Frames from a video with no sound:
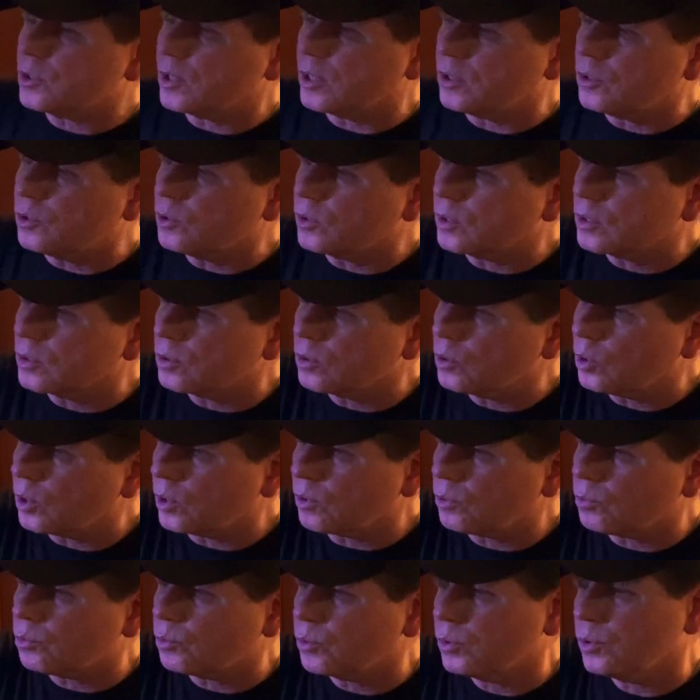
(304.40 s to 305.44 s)
and you can
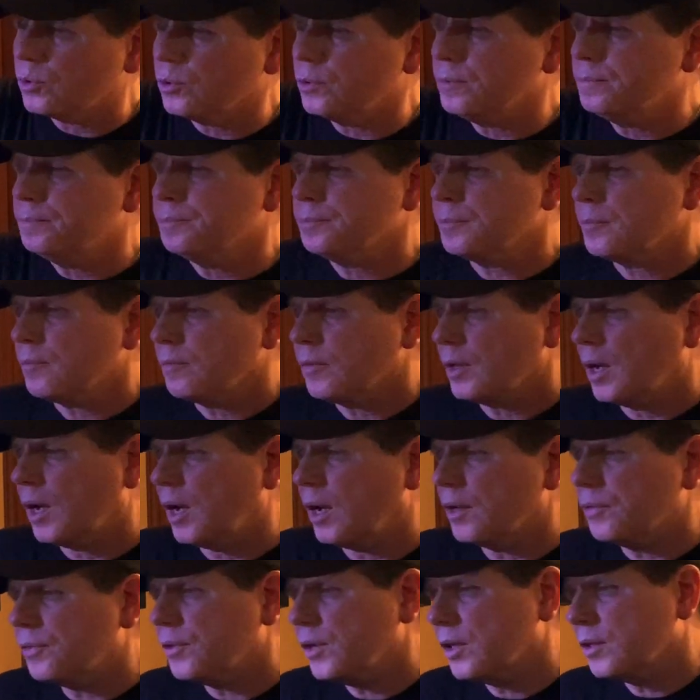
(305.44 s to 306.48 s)
look through,
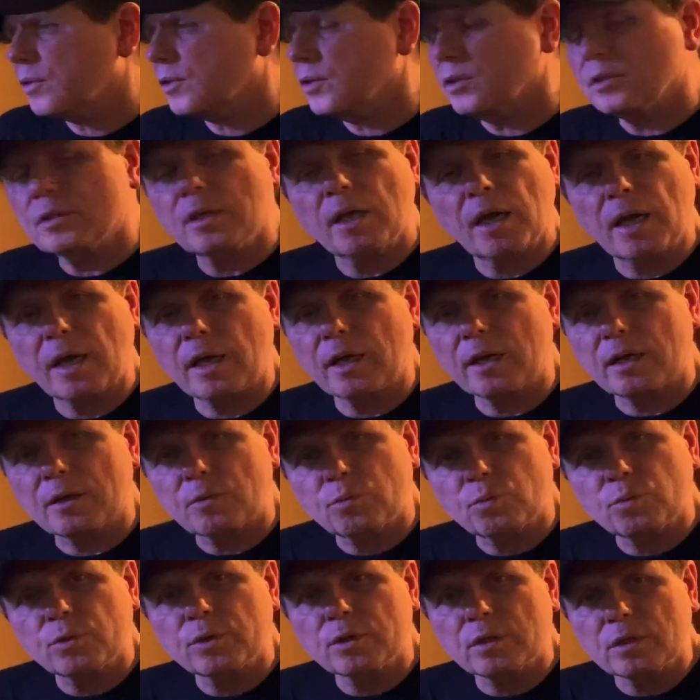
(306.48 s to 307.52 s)
I think the tank
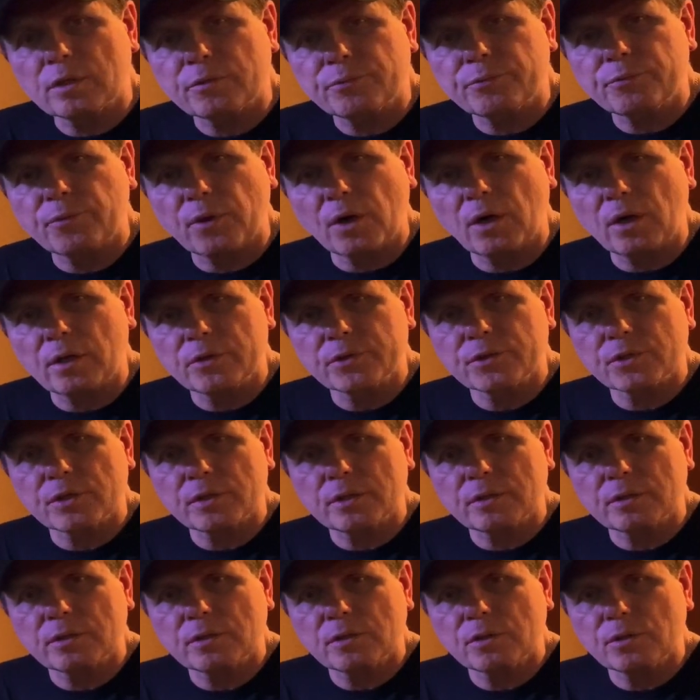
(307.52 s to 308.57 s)
really falls
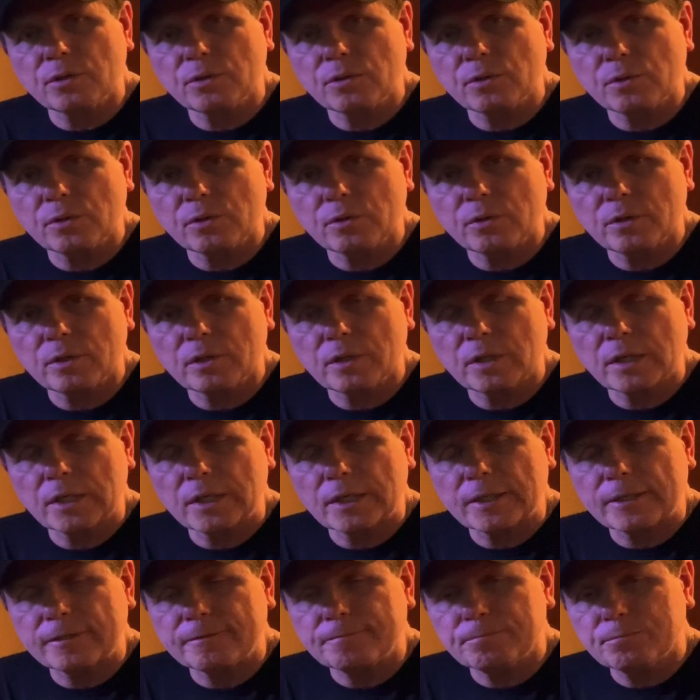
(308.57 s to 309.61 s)
into
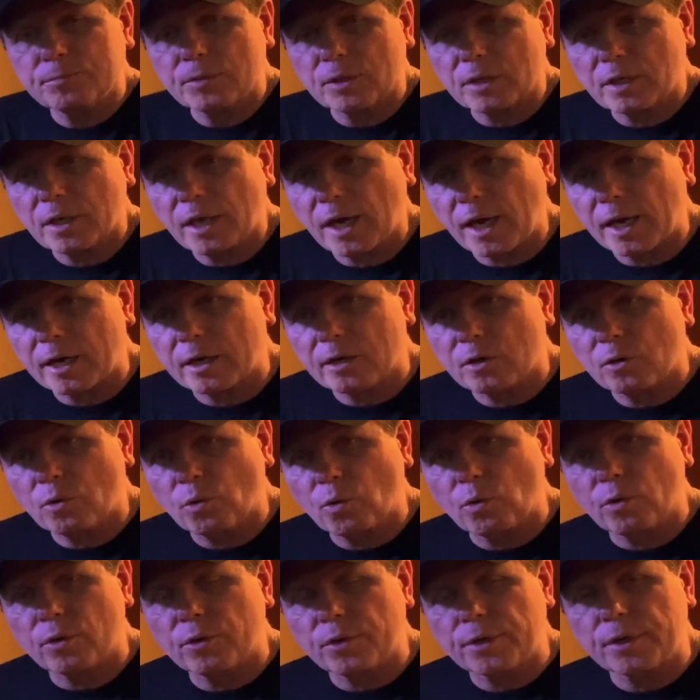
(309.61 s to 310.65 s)
the
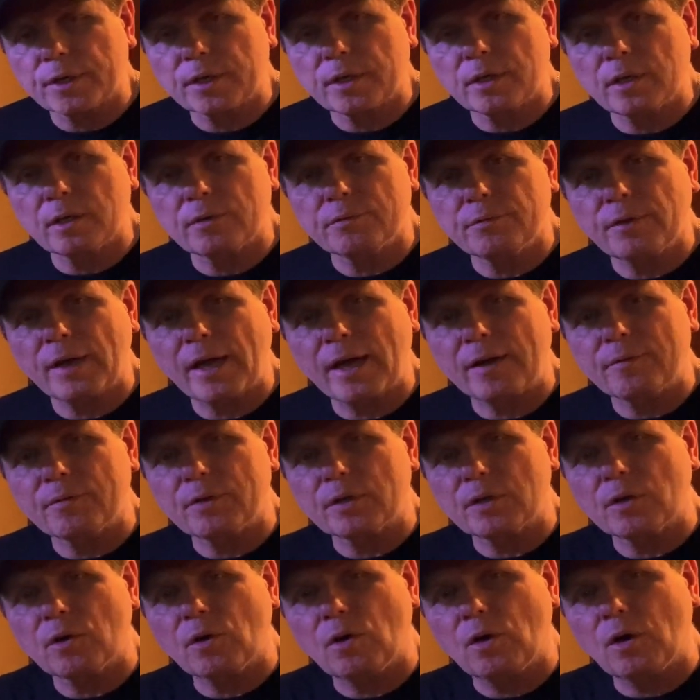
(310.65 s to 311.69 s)
category of
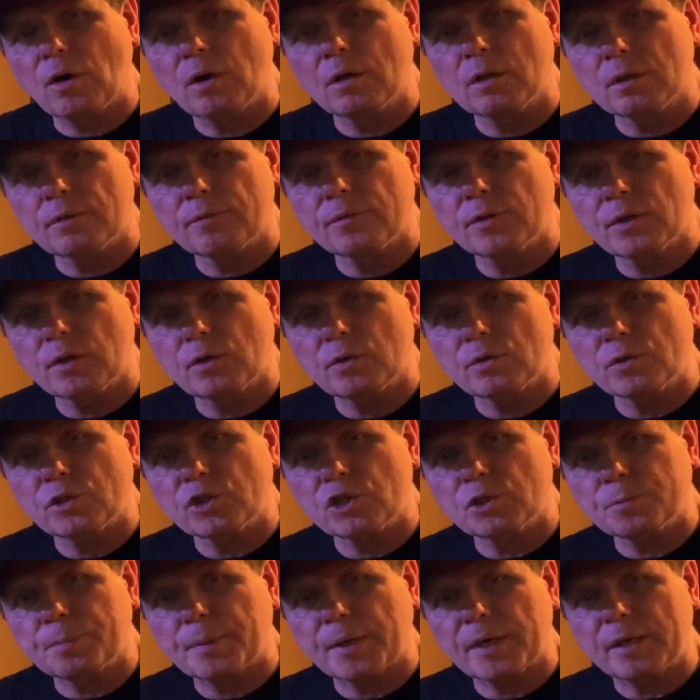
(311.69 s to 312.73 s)
having all of those
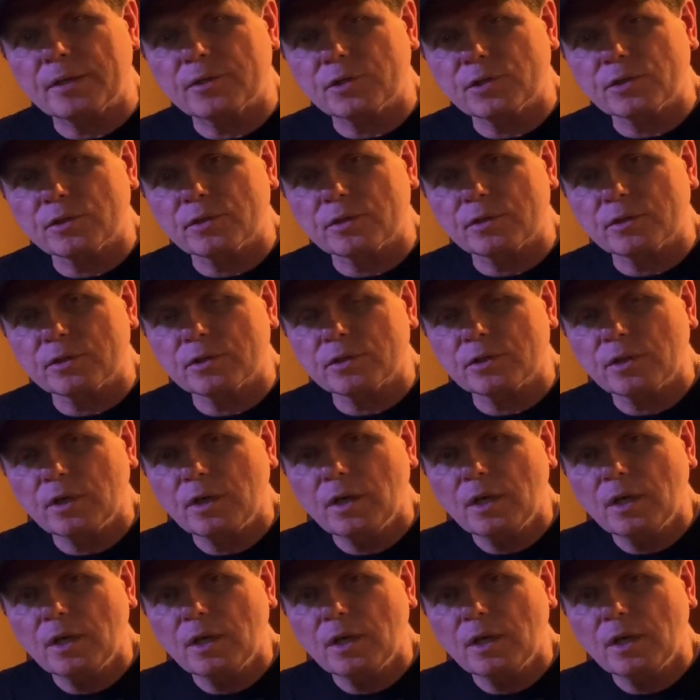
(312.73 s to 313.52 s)
spaces,